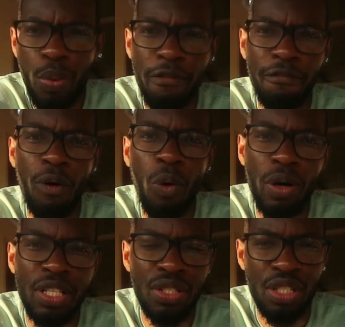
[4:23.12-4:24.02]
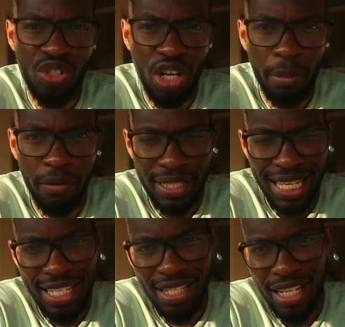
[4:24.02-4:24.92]
when we fall into the trap of
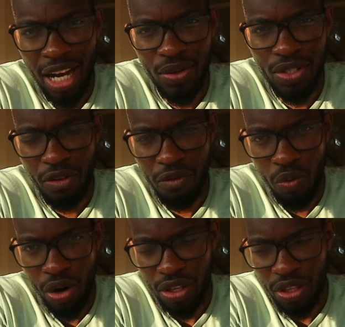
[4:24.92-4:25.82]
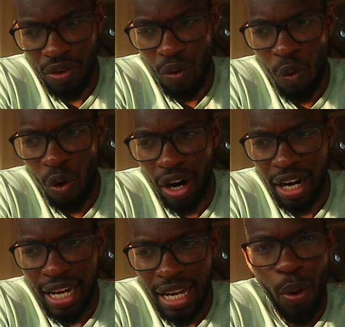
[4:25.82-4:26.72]
attaching our self-worth
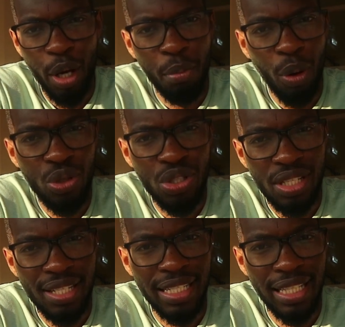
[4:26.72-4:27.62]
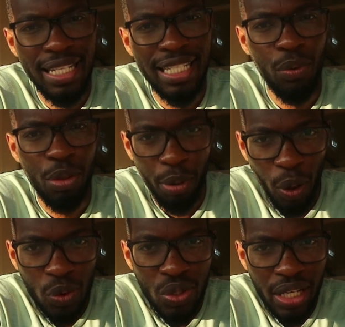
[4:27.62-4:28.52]
or our emotions to the things that we
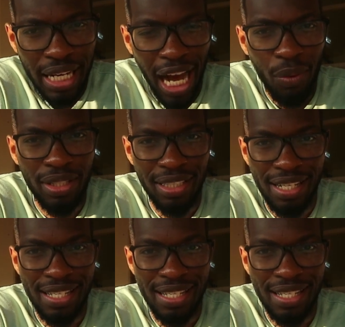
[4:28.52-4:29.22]
post and how it